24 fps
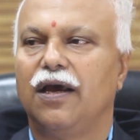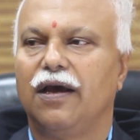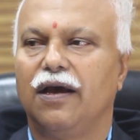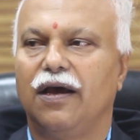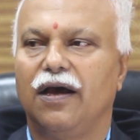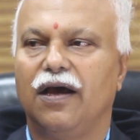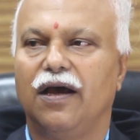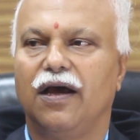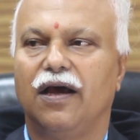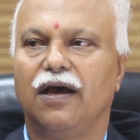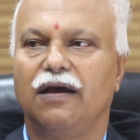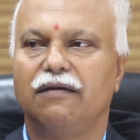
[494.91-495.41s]

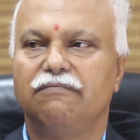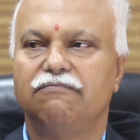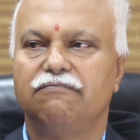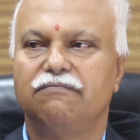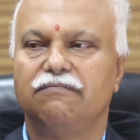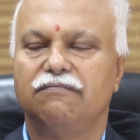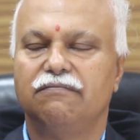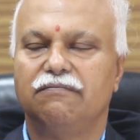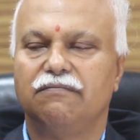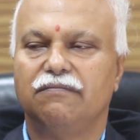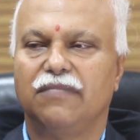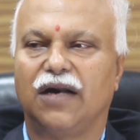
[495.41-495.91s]

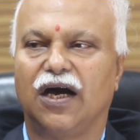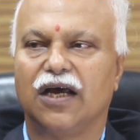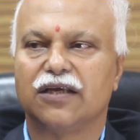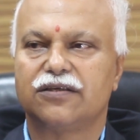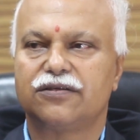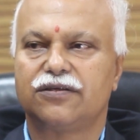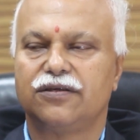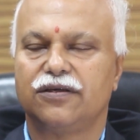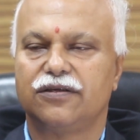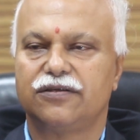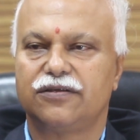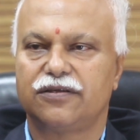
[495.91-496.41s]

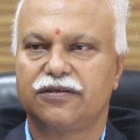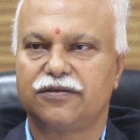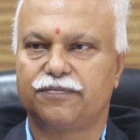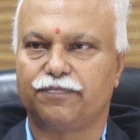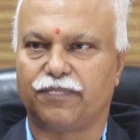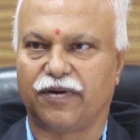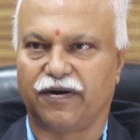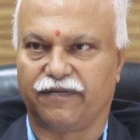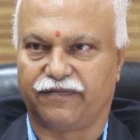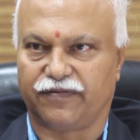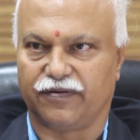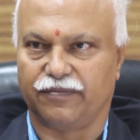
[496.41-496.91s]
master's is
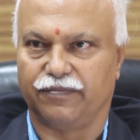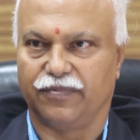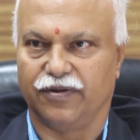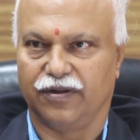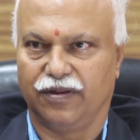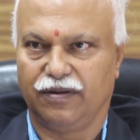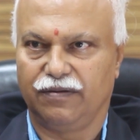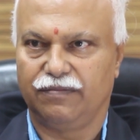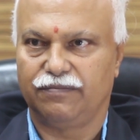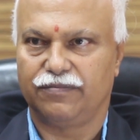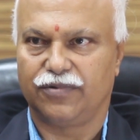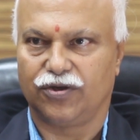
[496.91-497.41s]

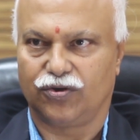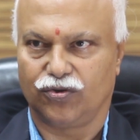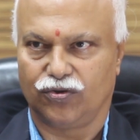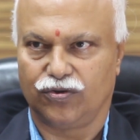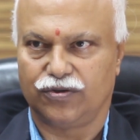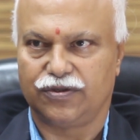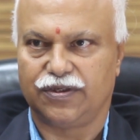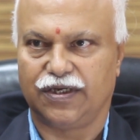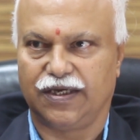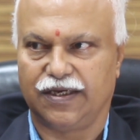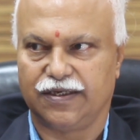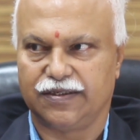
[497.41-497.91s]
preferable
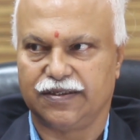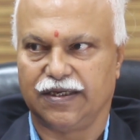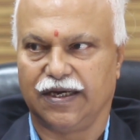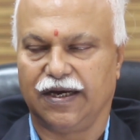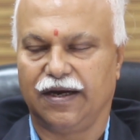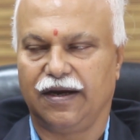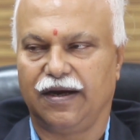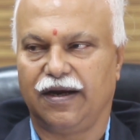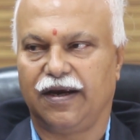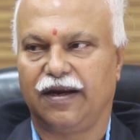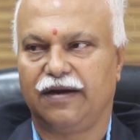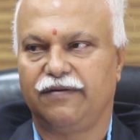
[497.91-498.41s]
because he is
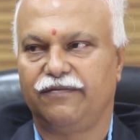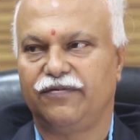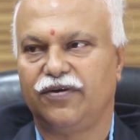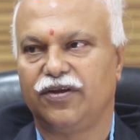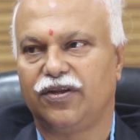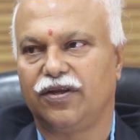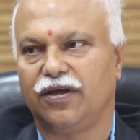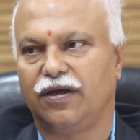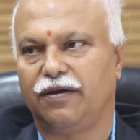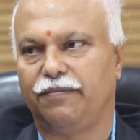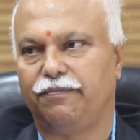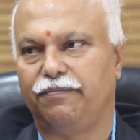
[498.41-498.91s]
there. And
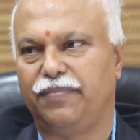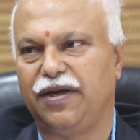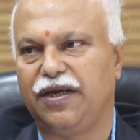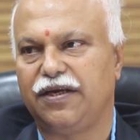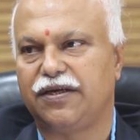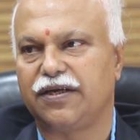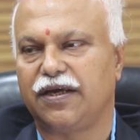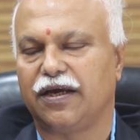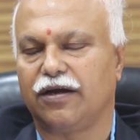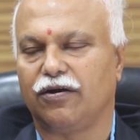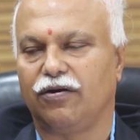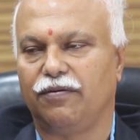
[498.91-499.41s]
with a
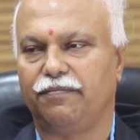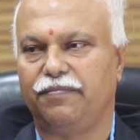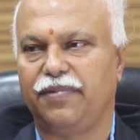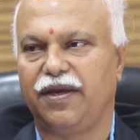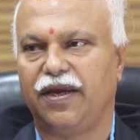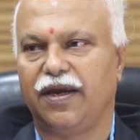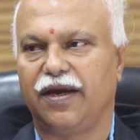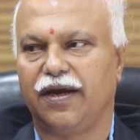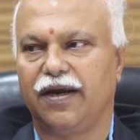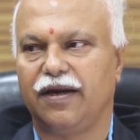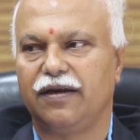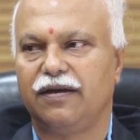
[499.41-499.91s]
B.Tech or
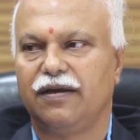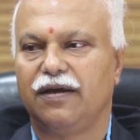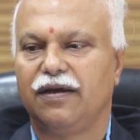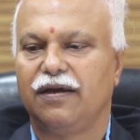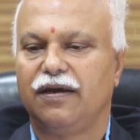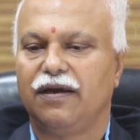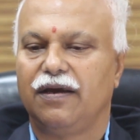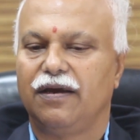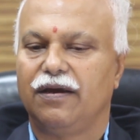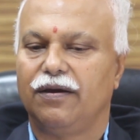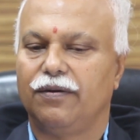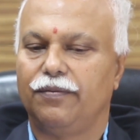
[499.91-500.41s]
B.Ed,
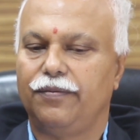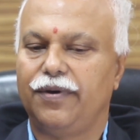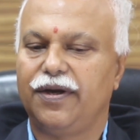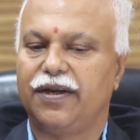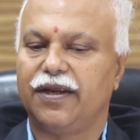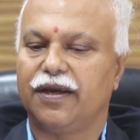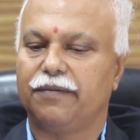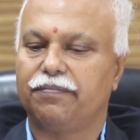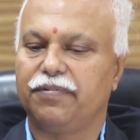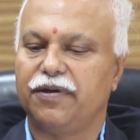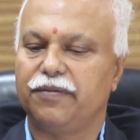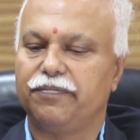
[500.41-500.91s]
we
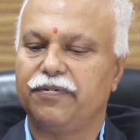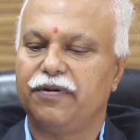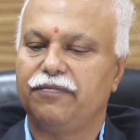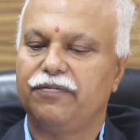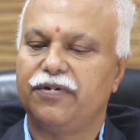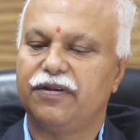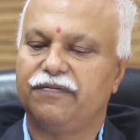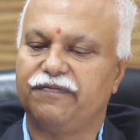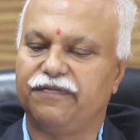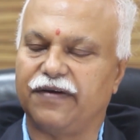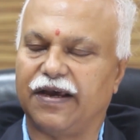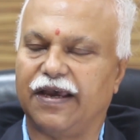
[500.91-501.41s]
take people
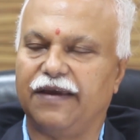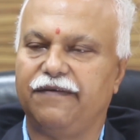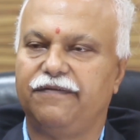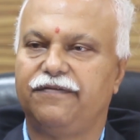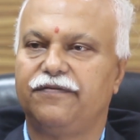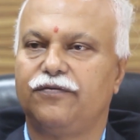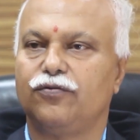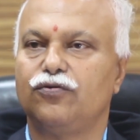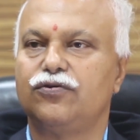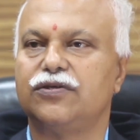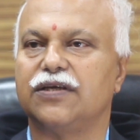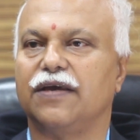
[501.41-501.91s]
with
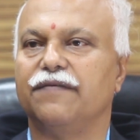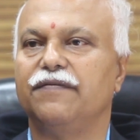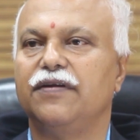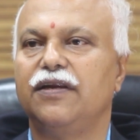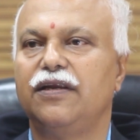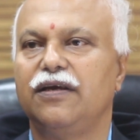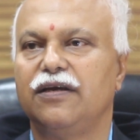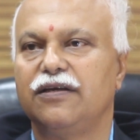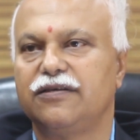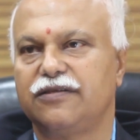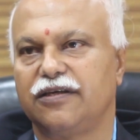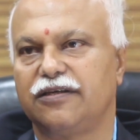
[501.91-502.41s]
5 to 7
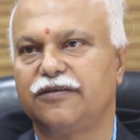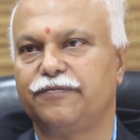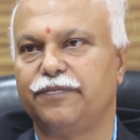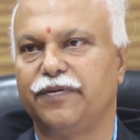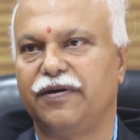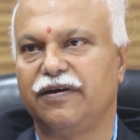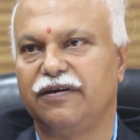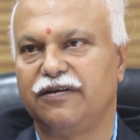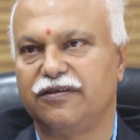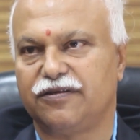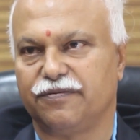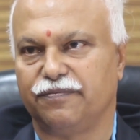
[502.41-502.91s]
years
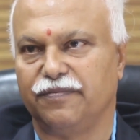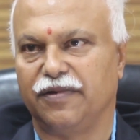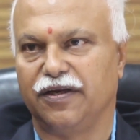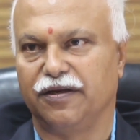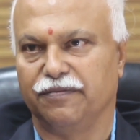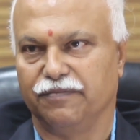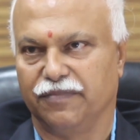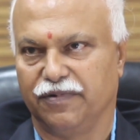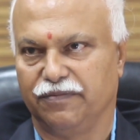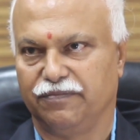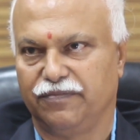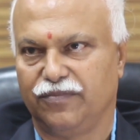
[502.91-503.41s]
experience
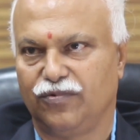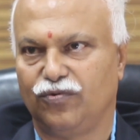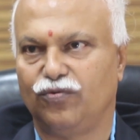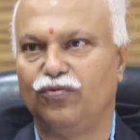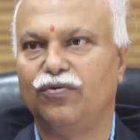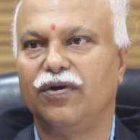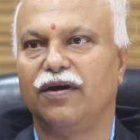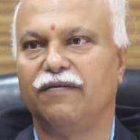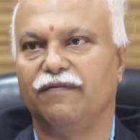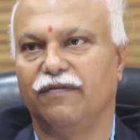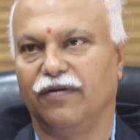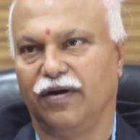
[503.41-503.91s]
minimum
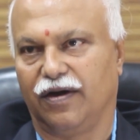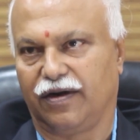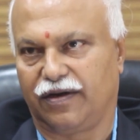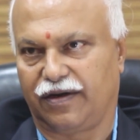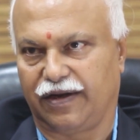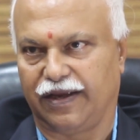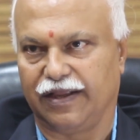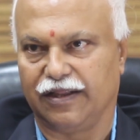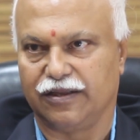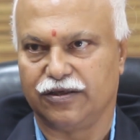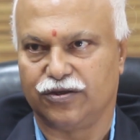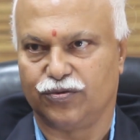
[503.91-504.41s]
who have worked
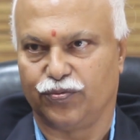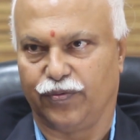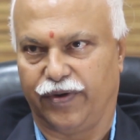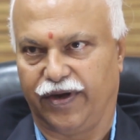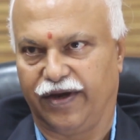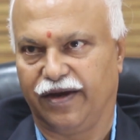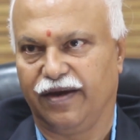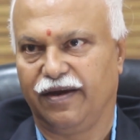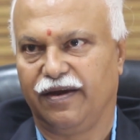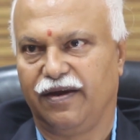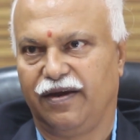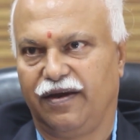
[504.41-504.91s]

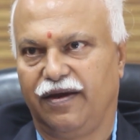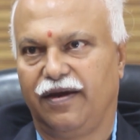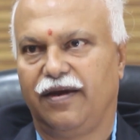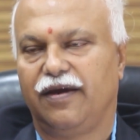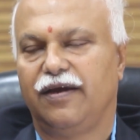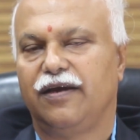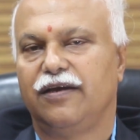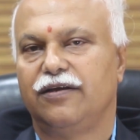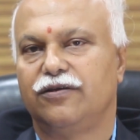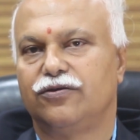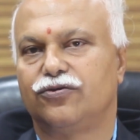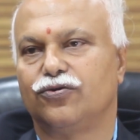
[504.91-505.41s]
elsewhere.
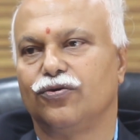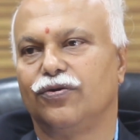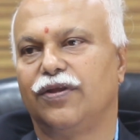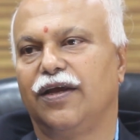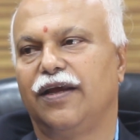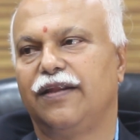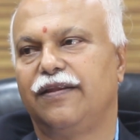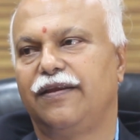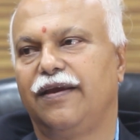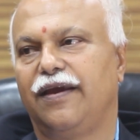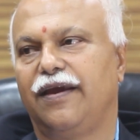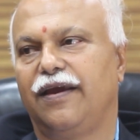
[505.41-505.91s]
So
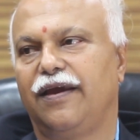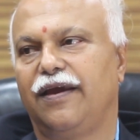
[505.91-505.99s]
that